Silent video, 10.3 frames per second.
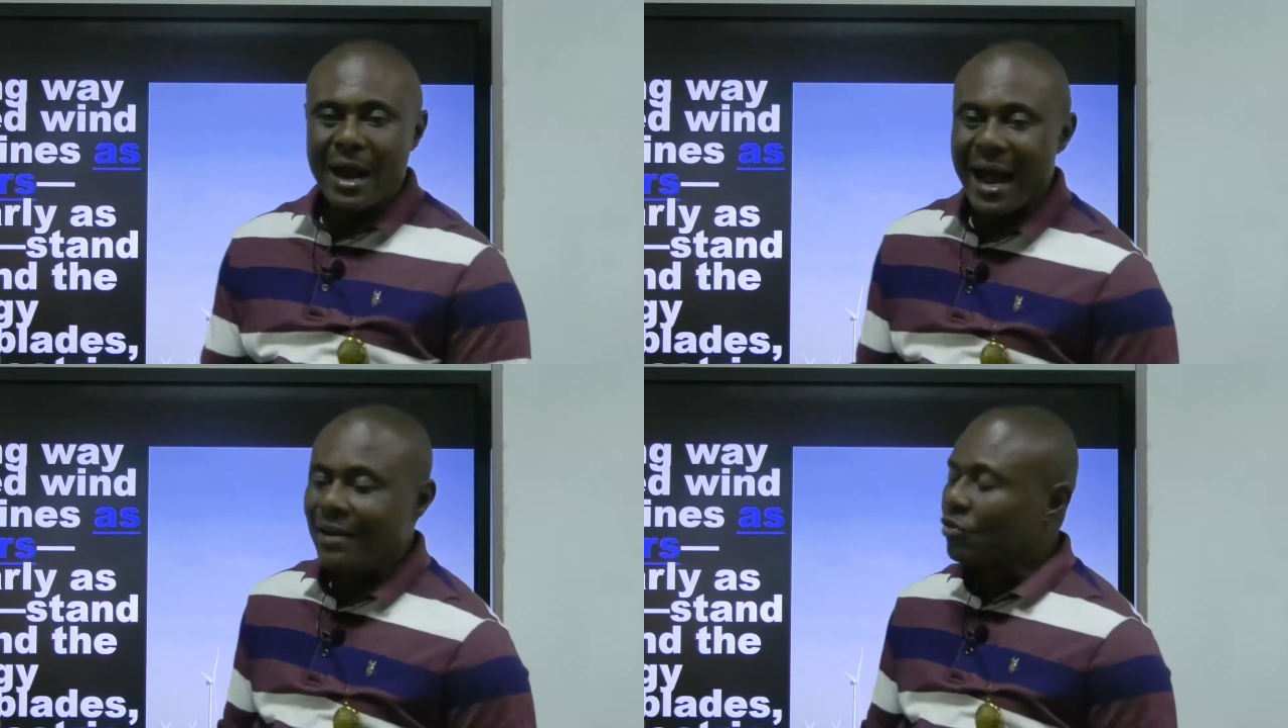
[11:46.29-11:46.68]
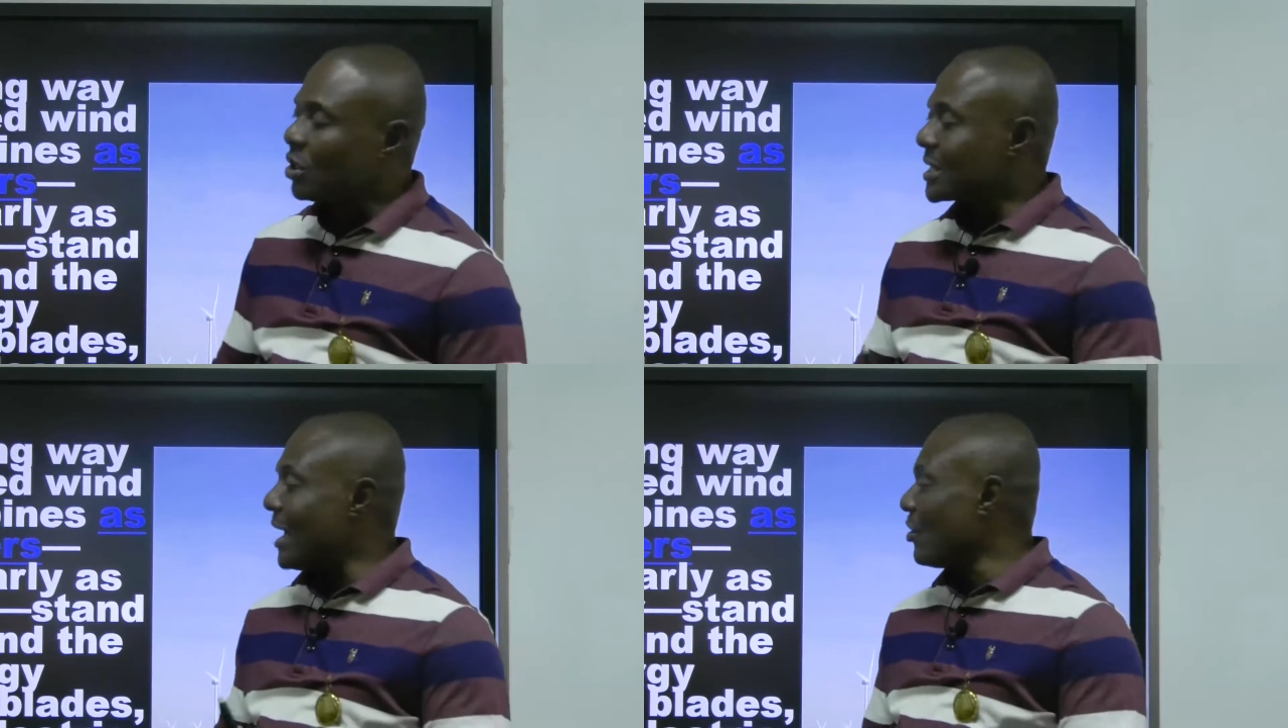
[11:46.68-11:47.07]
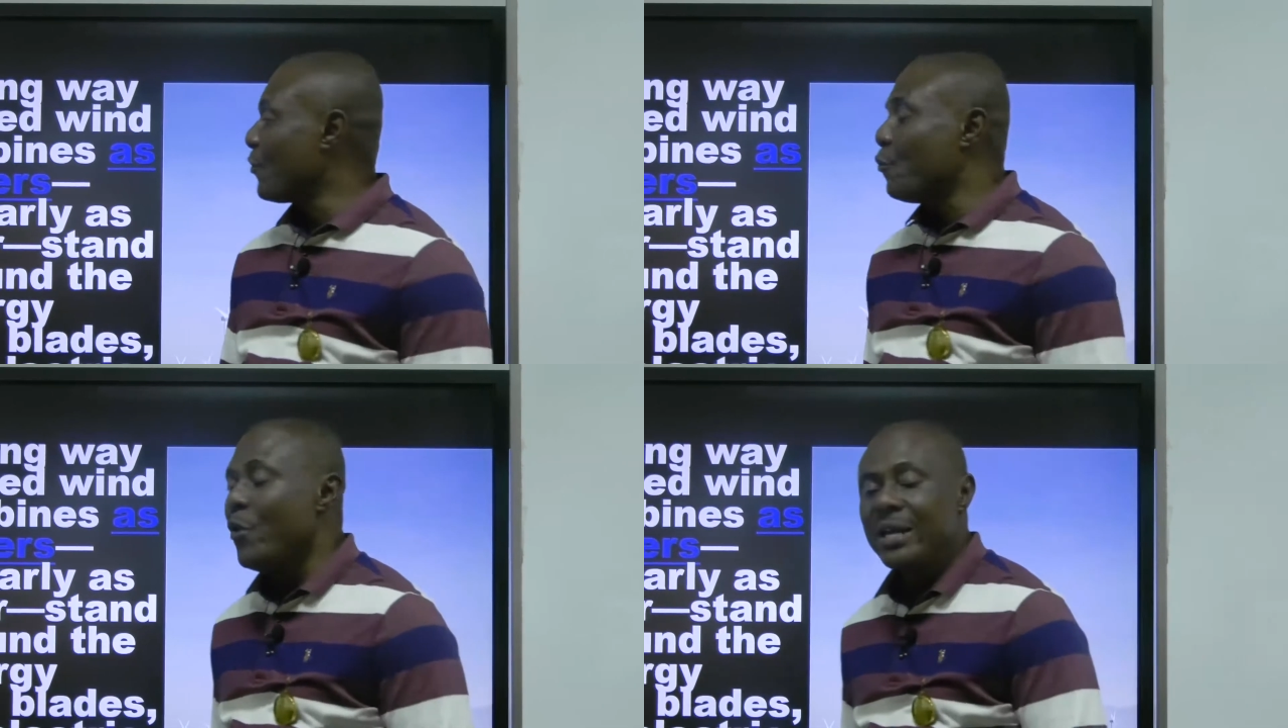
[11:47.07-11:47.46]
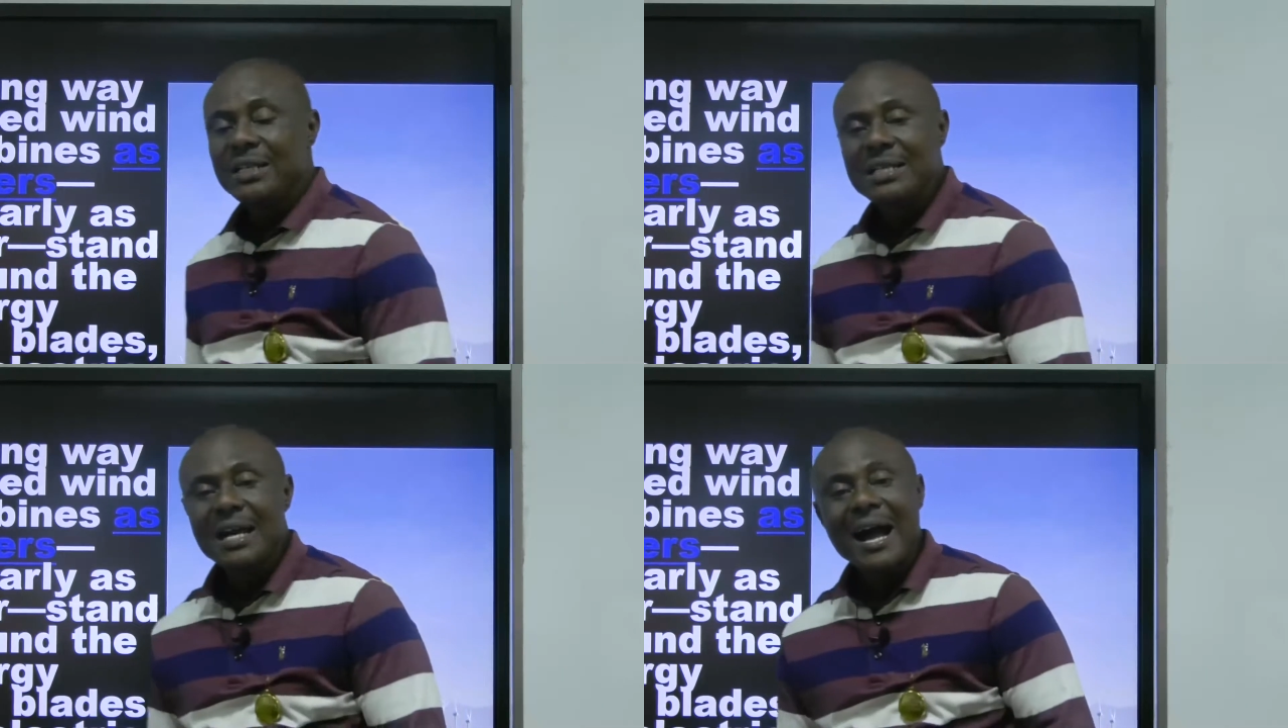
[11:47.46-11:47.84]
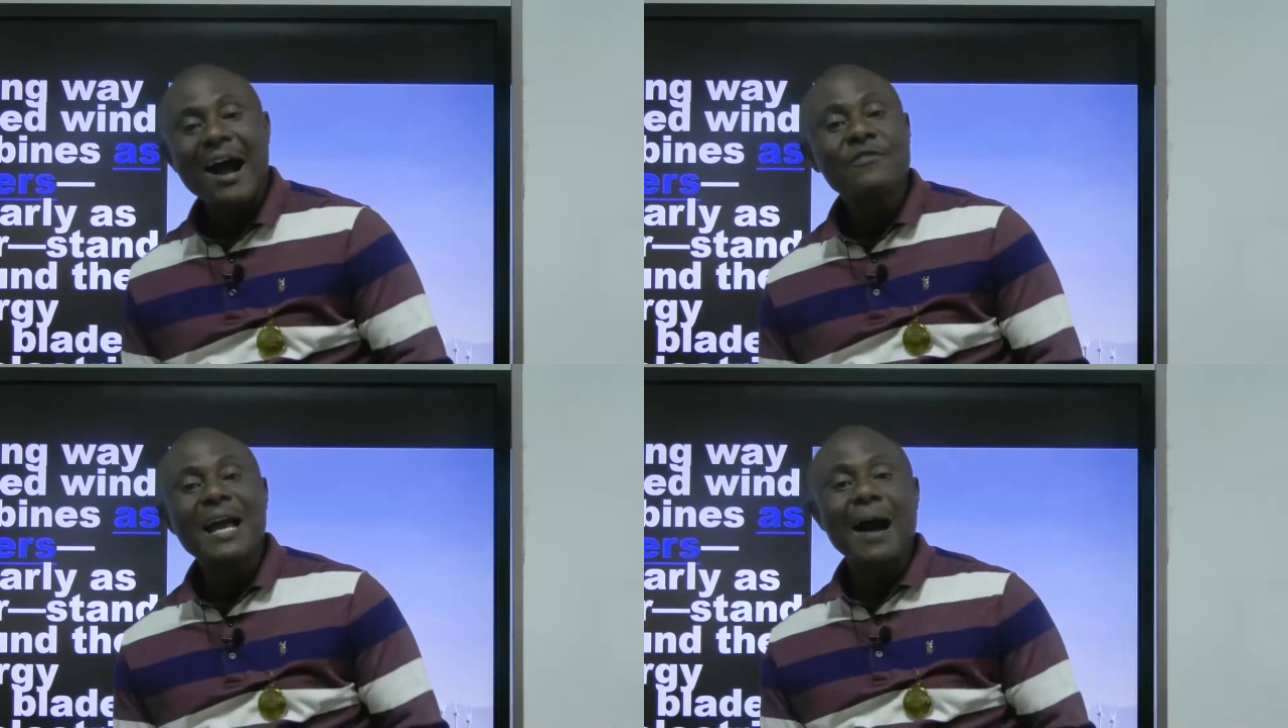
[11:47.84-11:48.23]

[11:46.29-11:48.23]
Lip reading: And those kind of winds have the